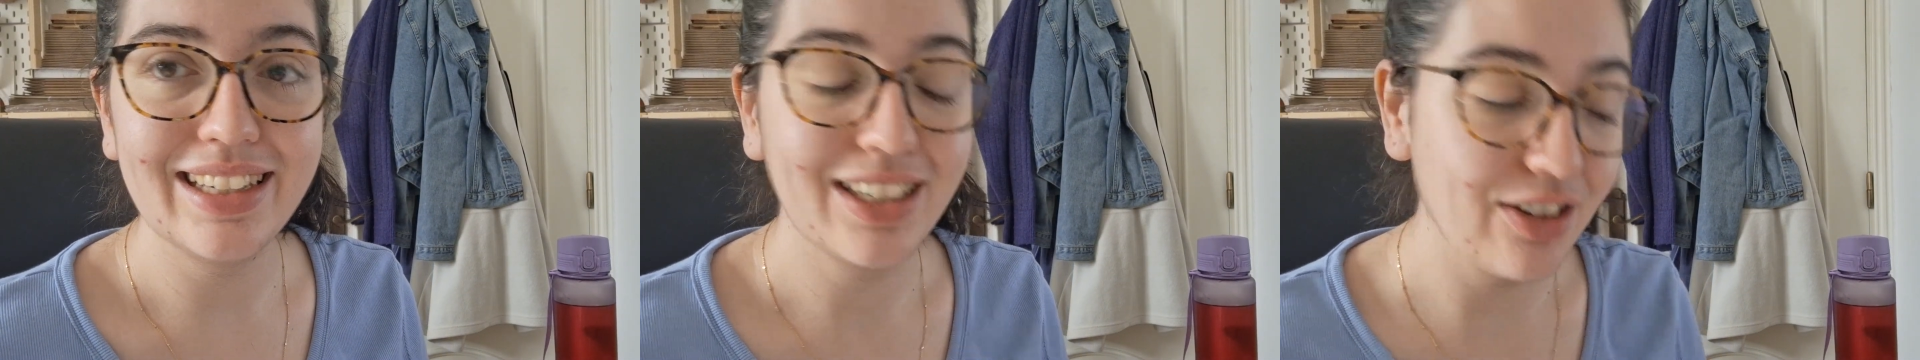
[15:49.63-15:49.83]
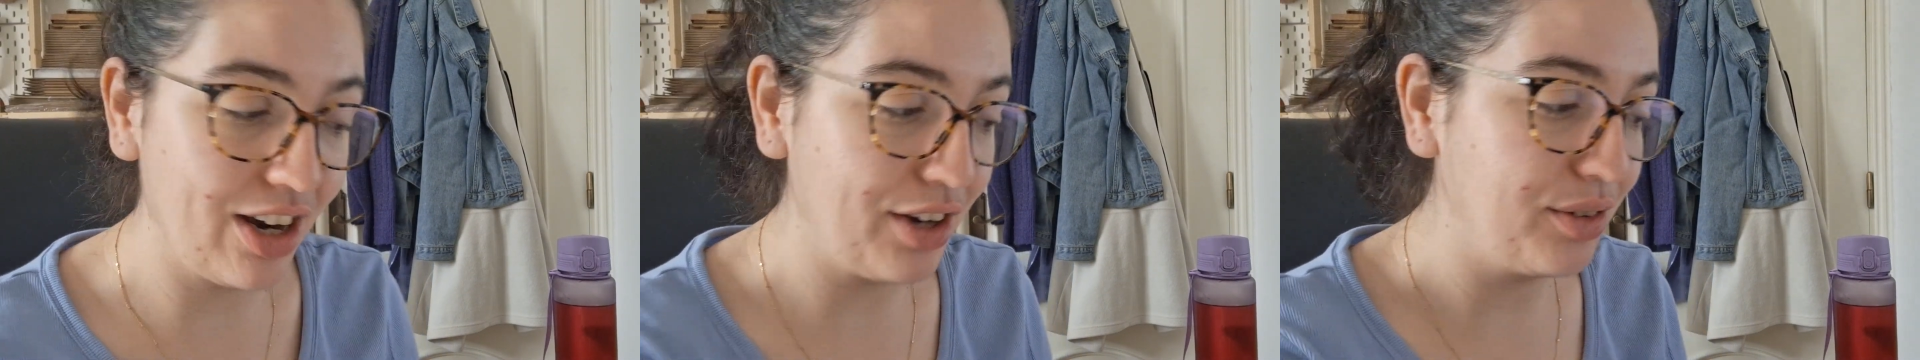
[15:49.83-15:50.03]

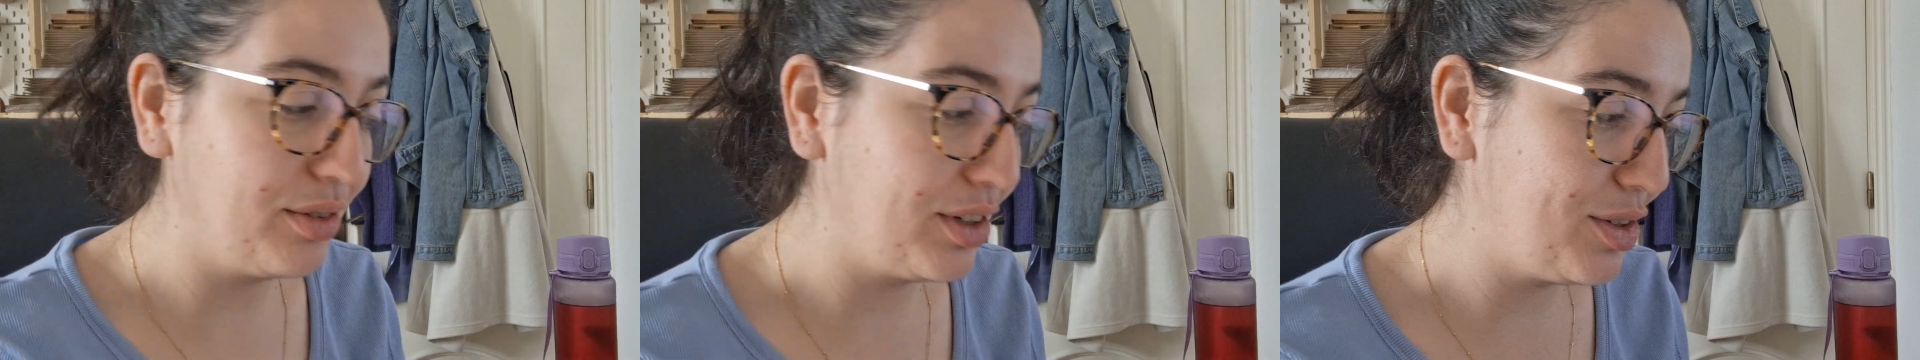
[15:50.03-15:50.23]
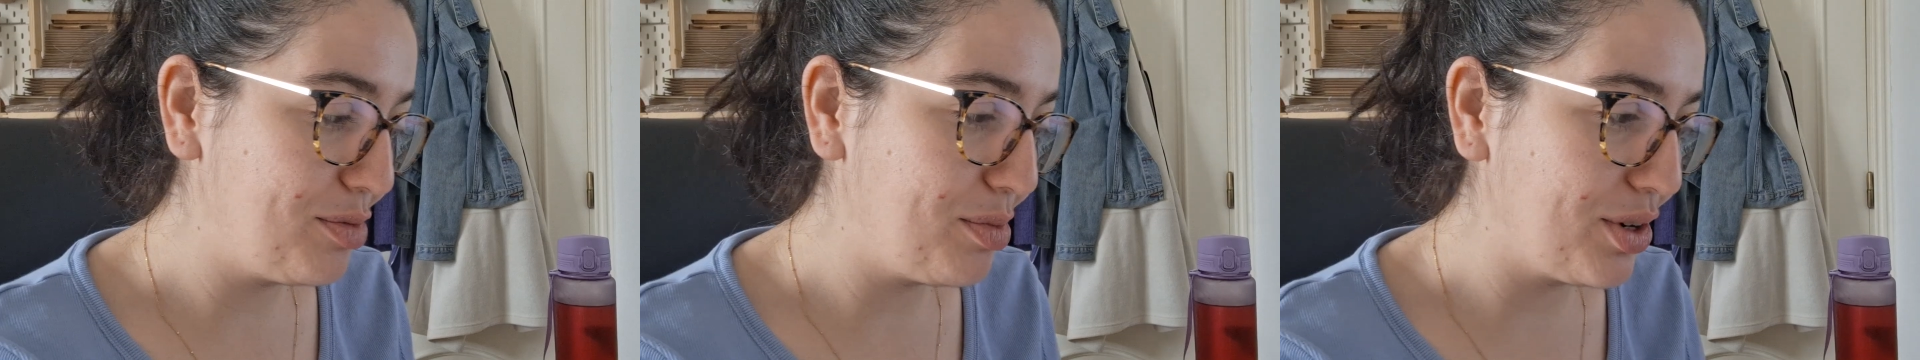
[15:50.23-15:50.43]

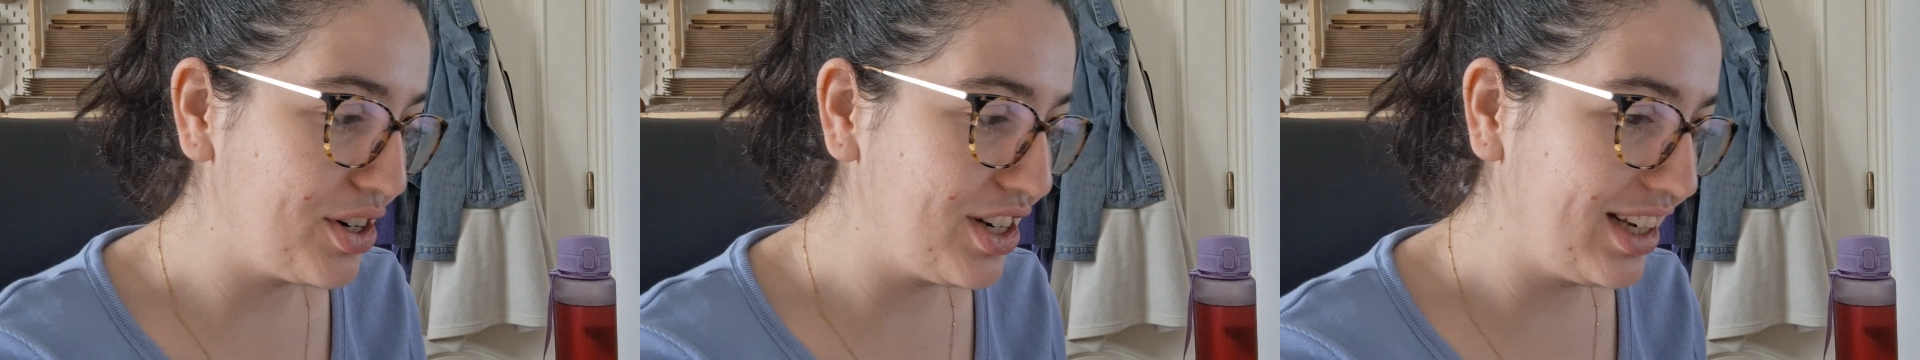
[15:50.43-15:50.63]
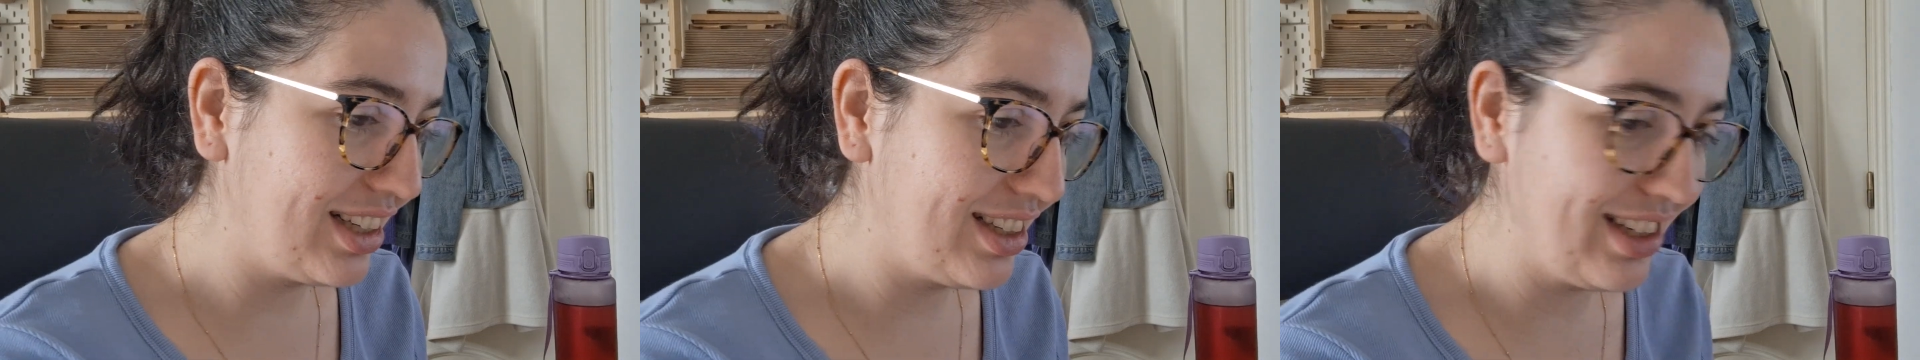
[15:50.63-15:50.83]
crowdfunded
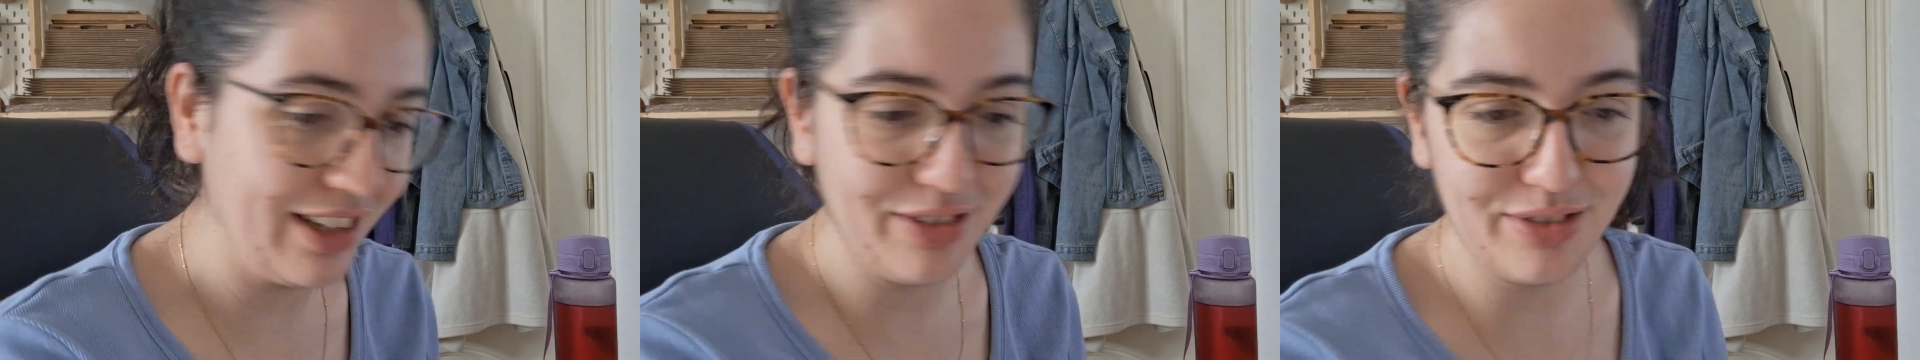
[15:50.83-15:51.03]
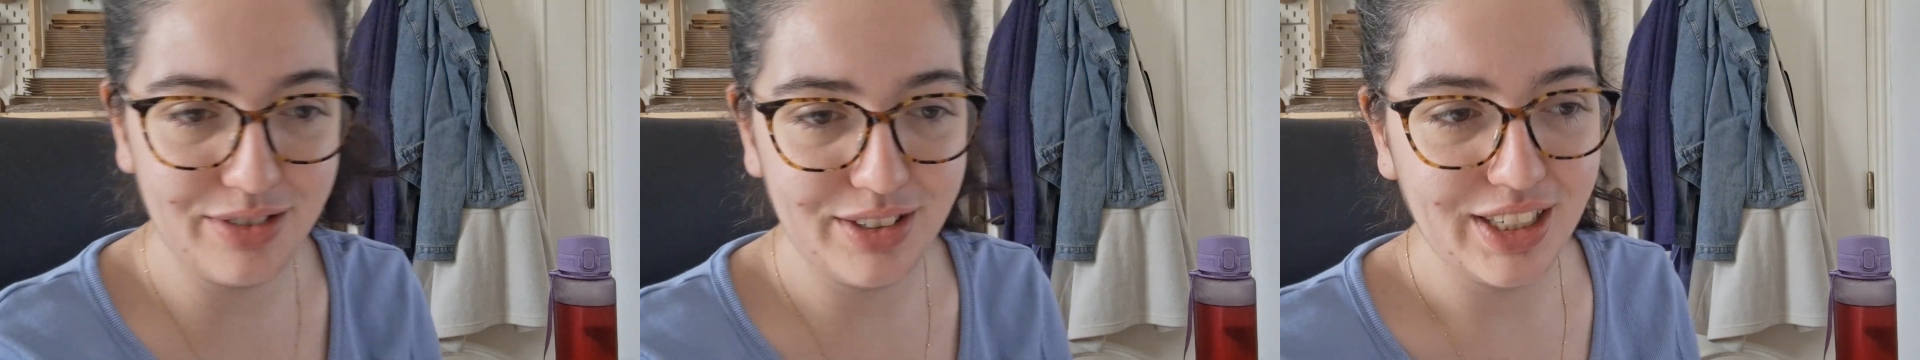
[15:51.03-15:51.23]
project
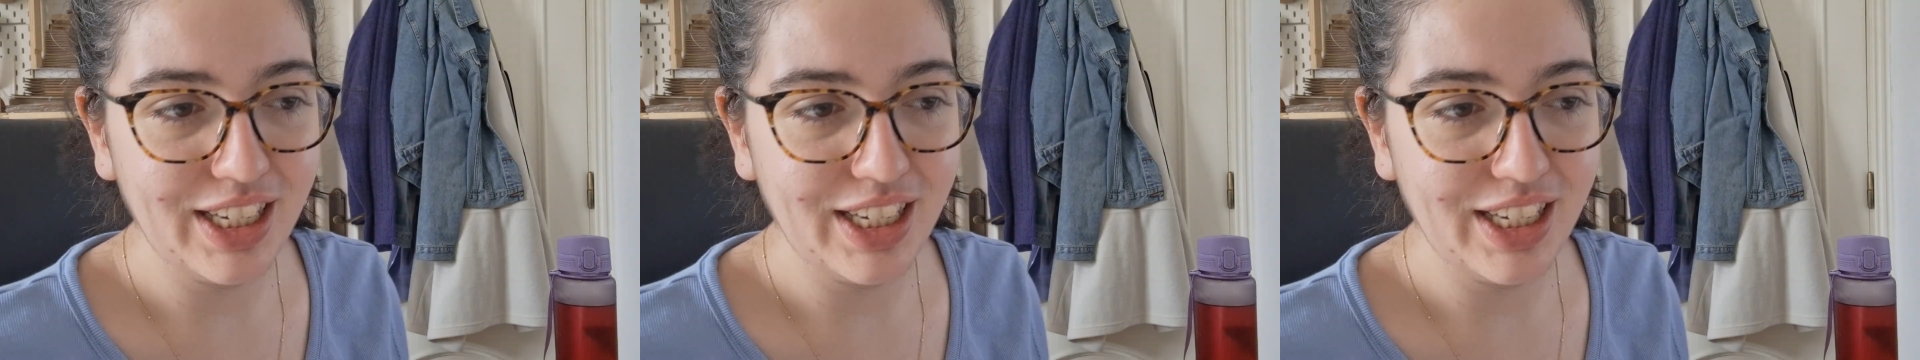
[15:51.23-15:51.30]
stuff.